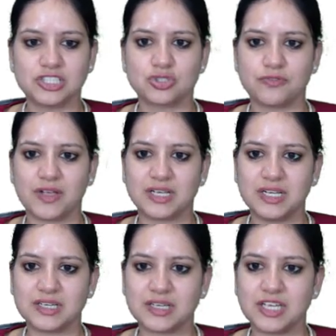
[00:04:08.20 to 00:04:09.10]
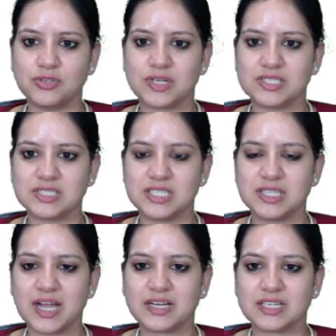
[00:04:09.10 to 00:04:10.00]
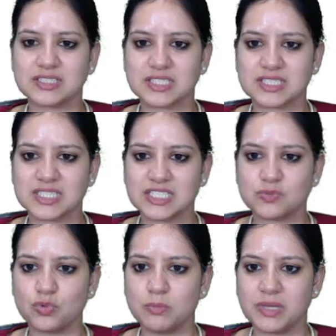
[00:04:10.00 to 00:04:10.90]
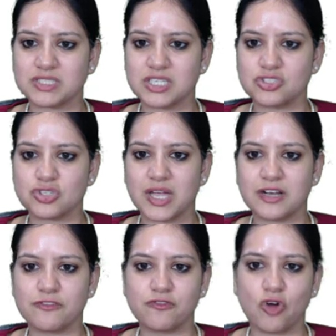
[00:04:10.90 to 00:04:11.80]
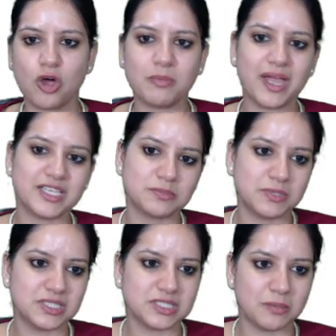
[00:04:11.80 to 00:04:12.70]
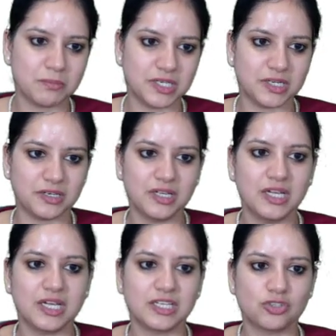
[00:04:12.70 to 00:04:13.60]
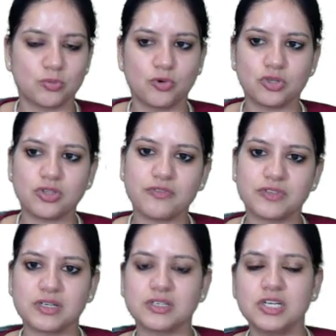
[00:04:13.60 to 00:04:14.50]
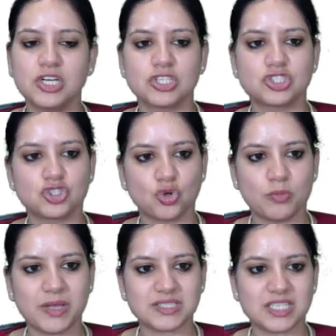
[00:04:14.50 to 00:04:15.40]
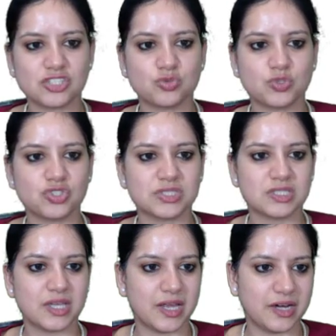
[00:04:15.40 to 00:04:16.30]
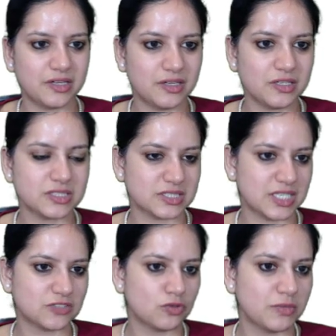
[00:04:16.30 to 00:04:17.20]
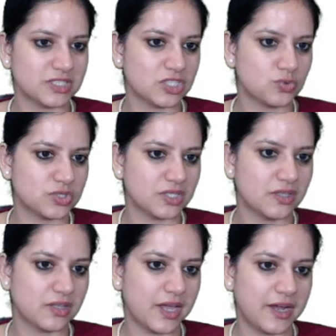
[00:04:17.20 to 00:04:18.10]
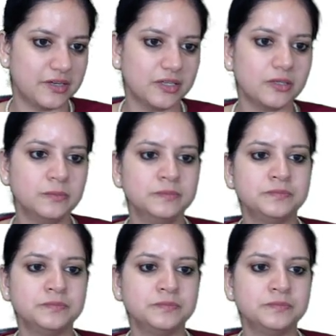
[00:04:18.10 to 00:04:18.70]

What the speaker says: So if I click again, you can see that a successful message and a form has been submitted. So both of the show message which is in the header, successful message which is in the header,